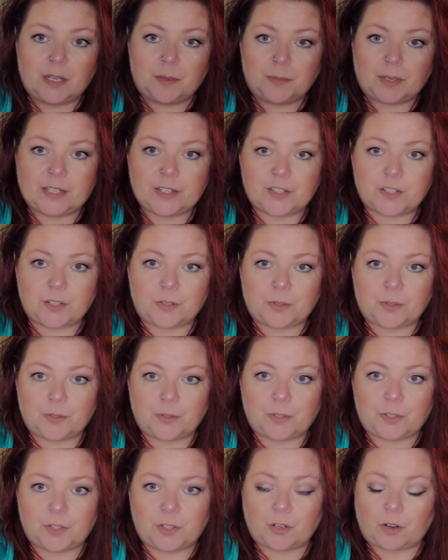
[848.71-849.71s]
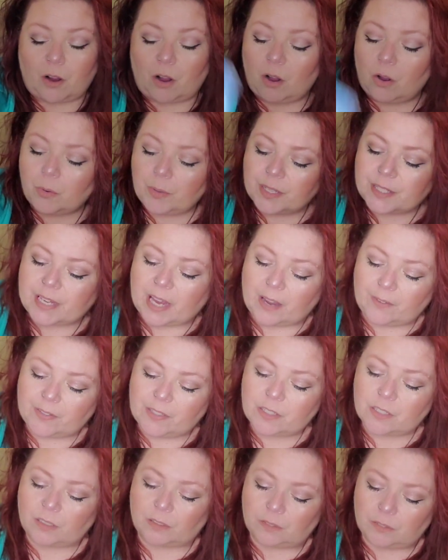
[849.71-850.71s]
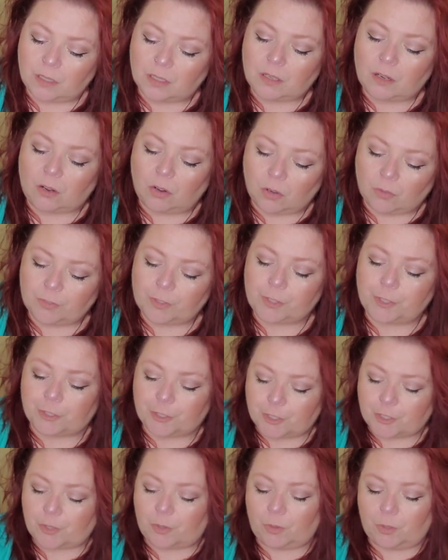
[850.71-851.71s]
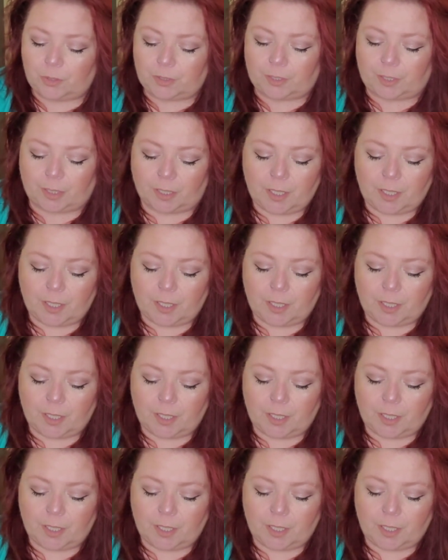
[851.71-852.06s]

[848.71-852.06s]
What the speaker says: because you're always having to look over your shoulder